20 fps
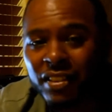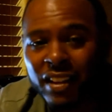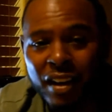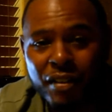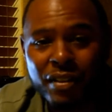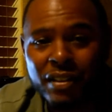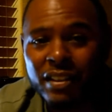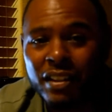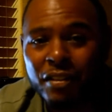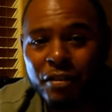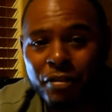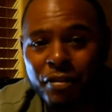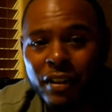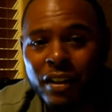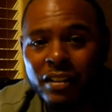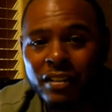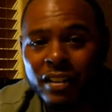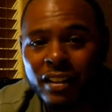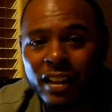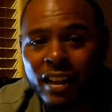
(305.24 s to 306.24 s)
everything
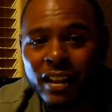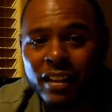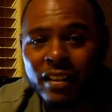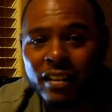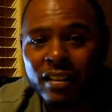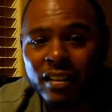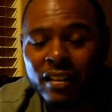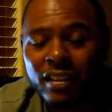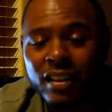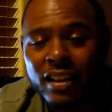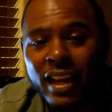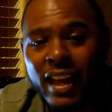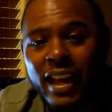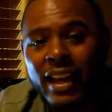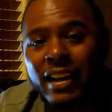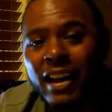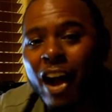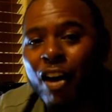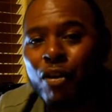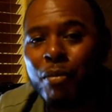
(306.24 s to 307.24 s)
fell together.
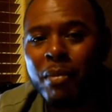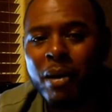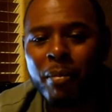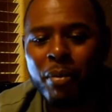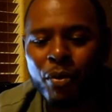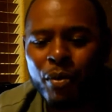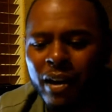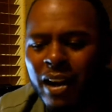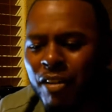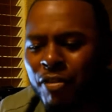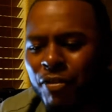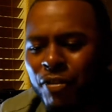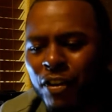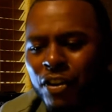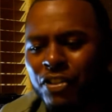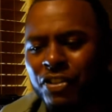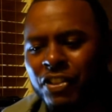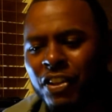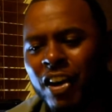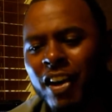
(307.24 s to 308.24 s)
And I remember when I
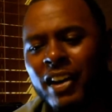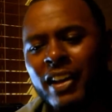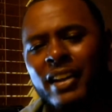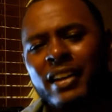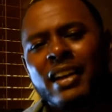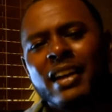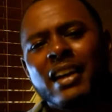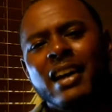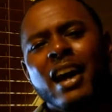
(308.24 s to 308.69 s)
first started,